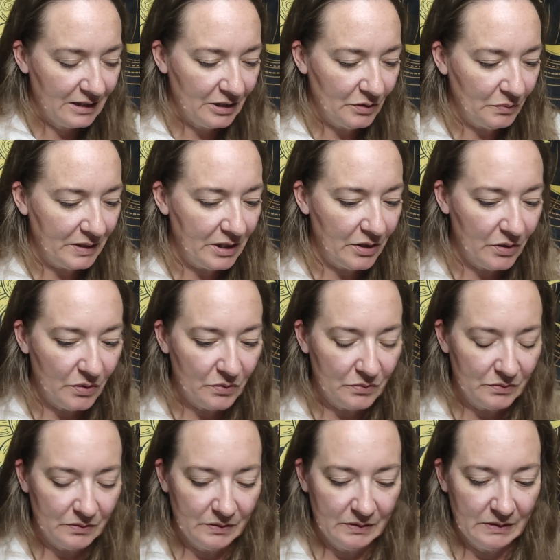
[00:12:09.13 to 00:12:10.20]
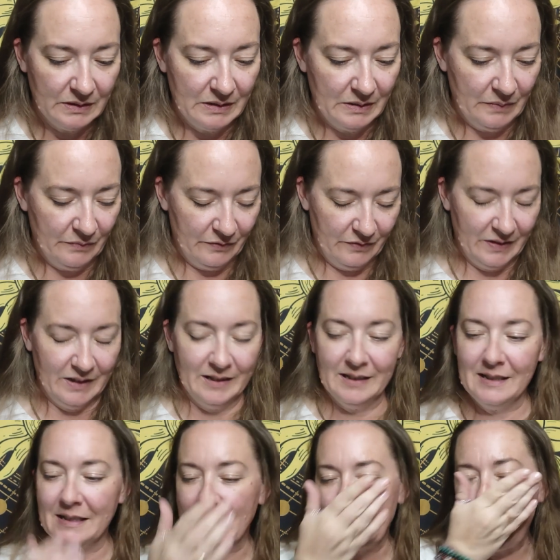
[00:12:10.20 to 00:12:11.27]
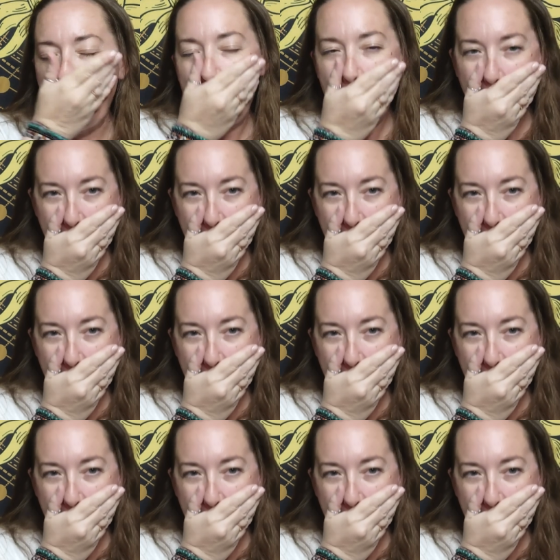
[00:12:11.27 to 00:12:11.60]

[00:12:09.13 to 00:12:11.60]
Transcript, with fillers: here we go. I'm feeling,